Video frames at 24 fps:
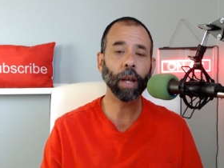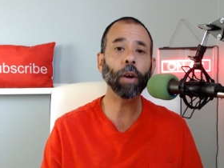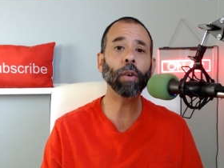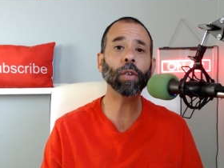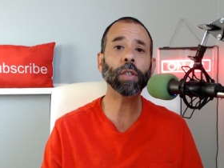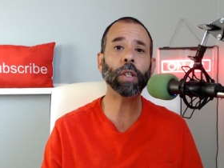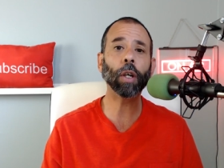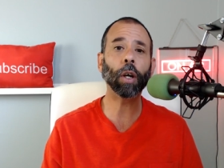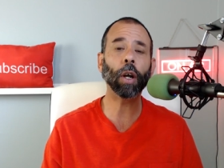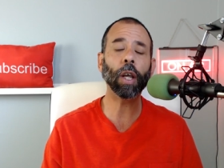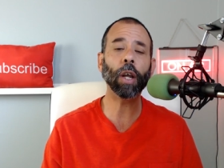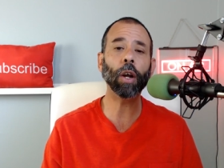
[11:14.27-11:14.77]

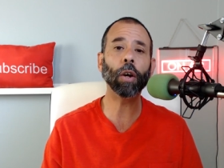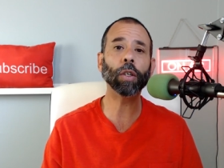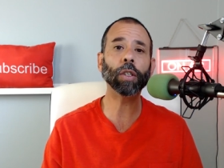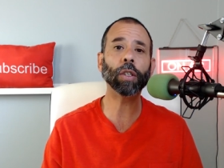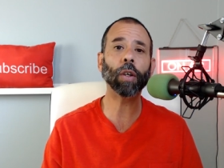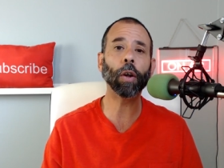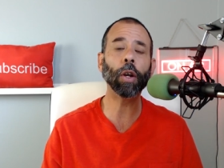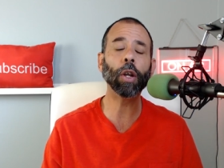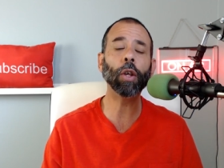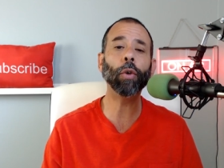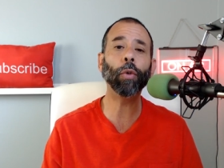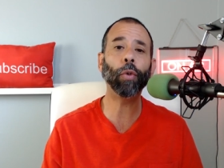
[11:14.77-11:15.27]
Here's, the,
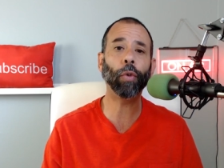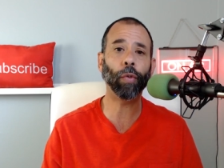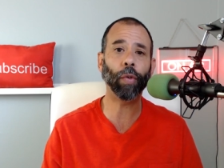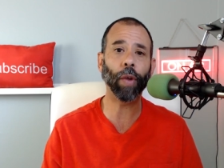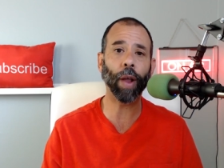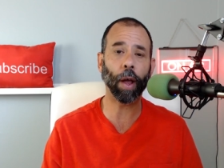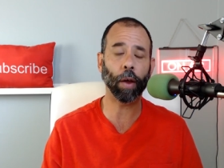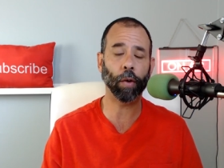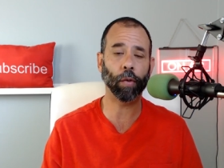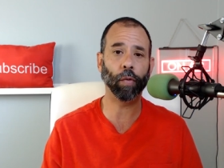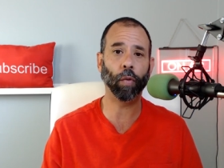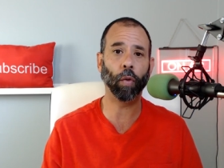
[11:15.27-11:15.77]
here's a news
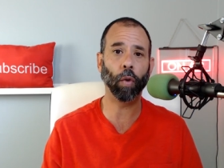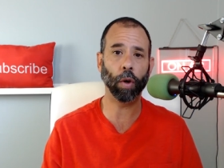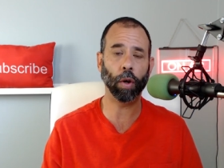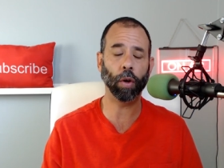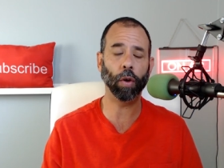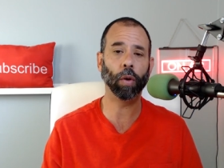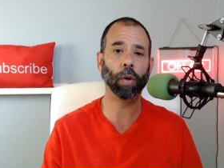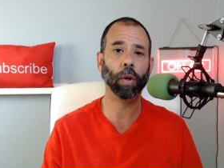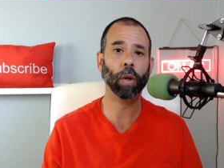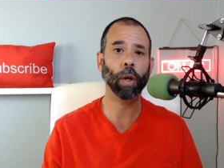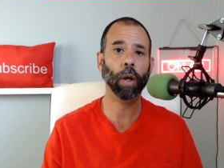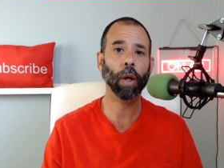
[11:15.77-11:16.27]
flash for
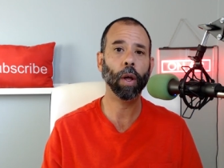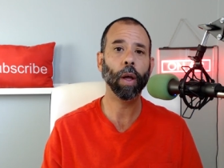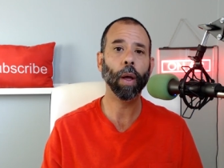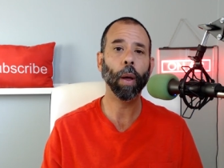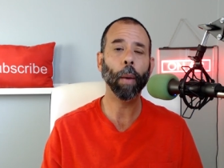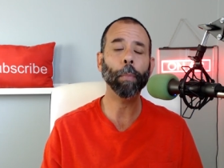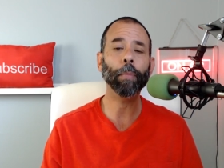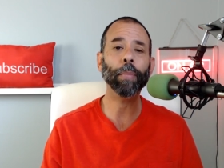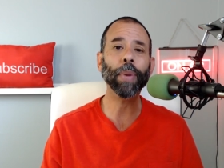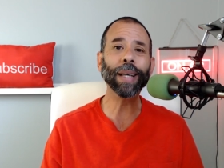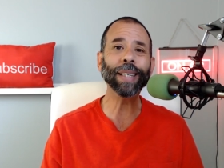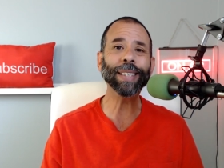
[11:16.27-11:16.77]
you
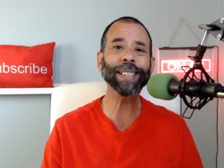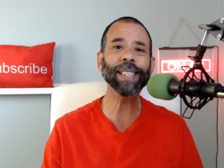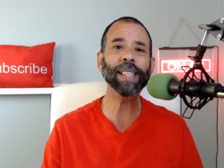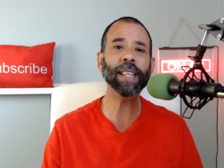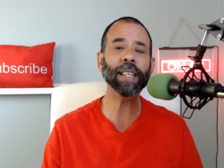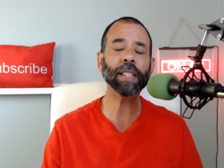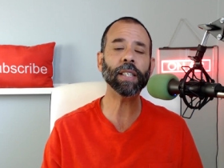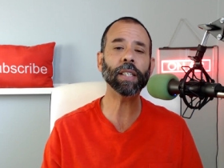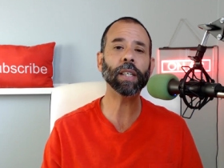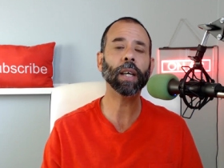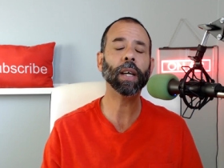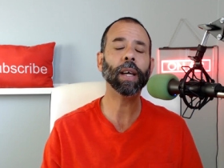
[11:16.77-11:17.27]

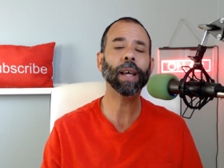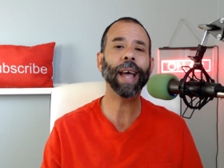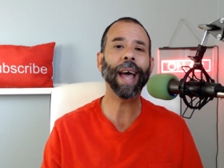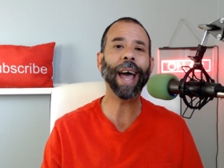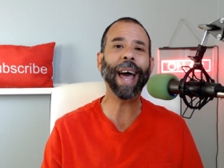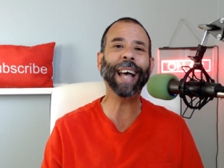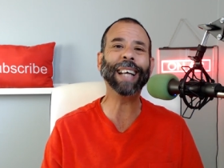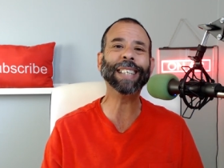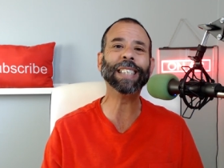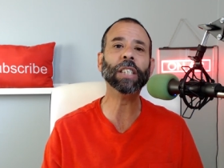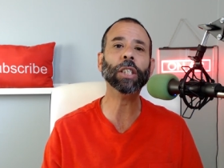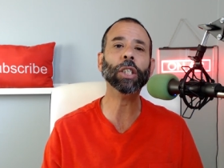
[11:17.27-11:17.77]
business
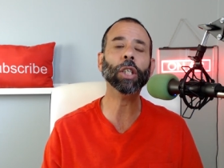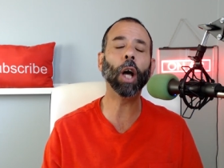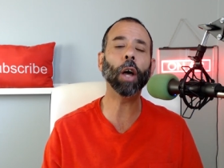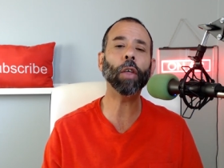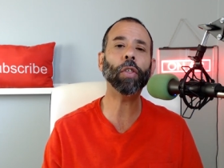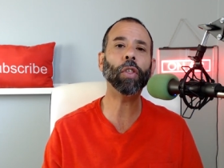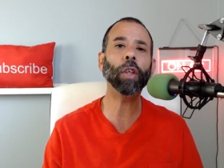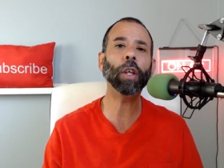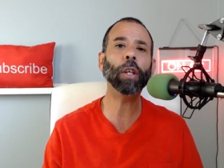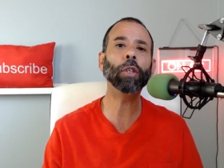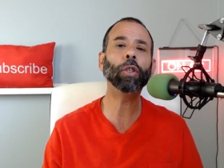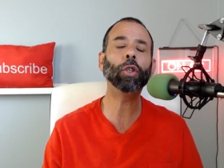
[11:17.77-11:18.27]
has
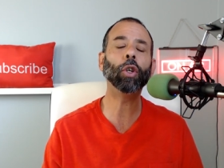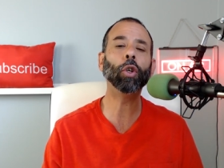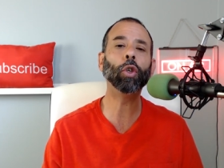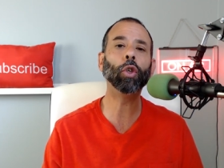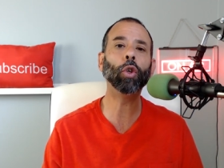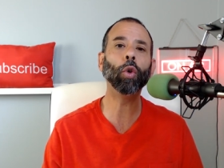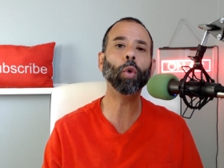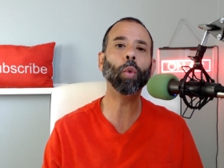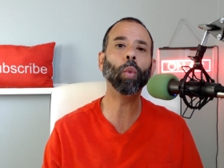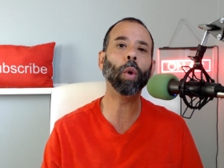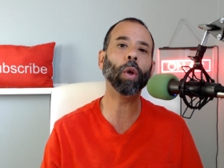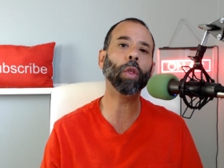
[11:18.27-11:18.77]
nothing to
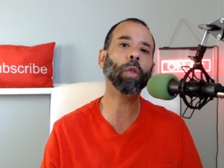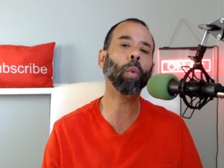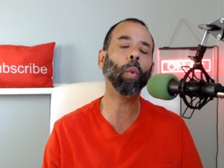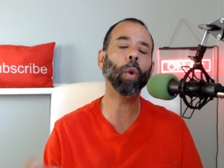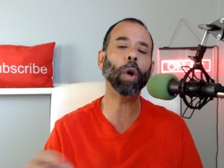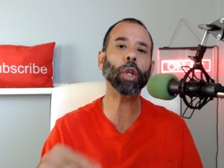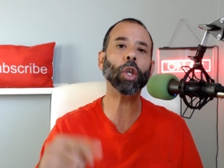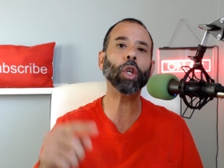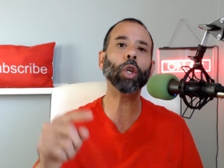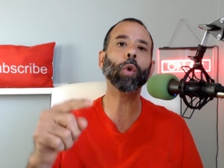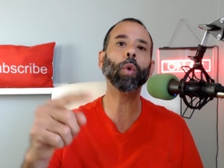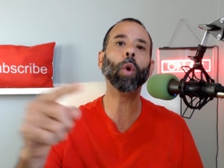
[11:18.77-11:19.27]
do with
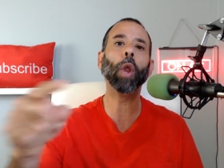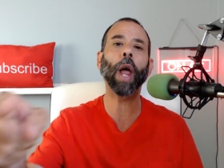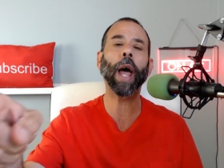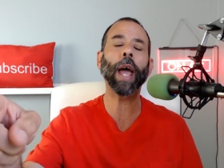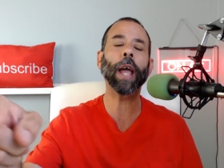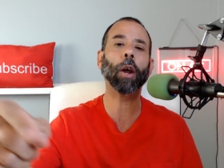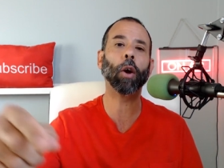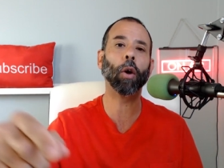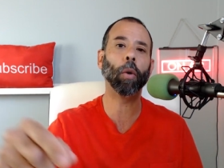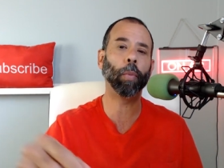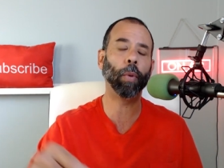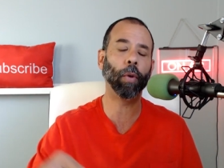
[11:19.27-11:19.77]
what you
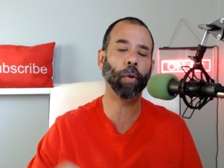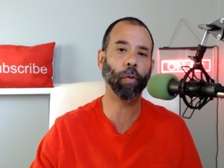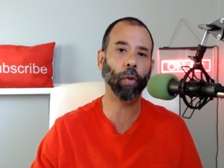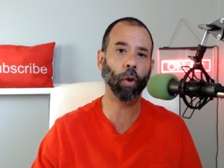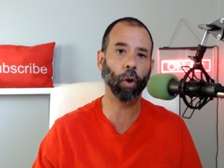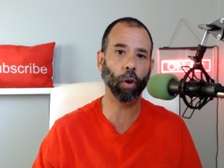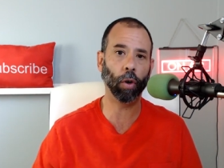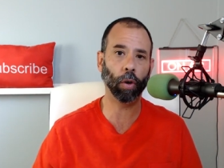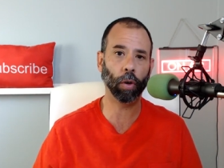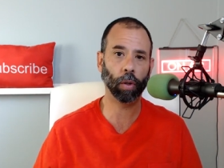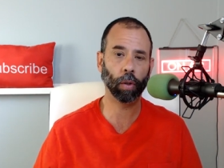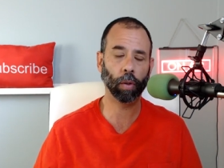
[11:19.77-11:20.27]
like or
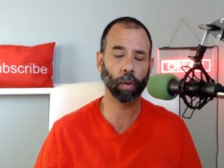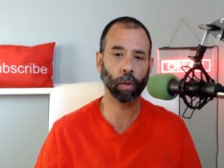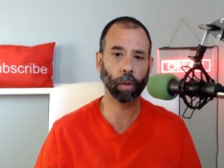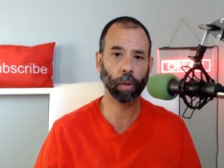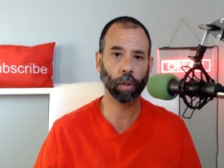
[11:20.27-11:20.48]
prefer.